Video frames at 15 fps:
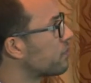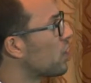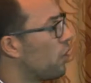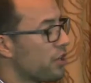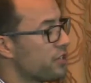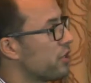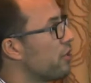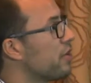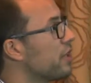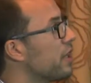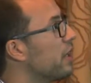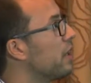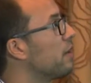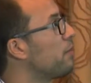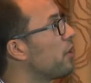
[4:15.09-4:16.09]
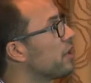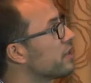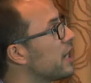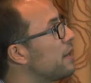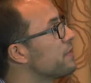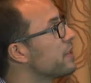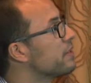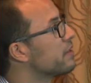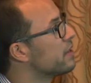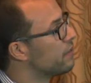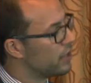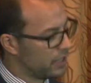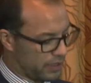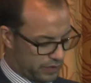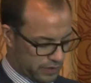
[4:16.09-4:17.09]
Or sorry, point-in-time
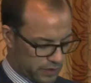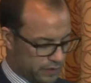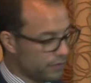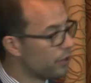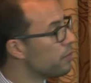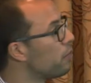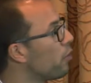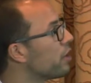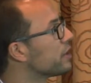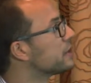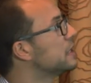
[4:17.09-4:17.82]
sensitivity is very important.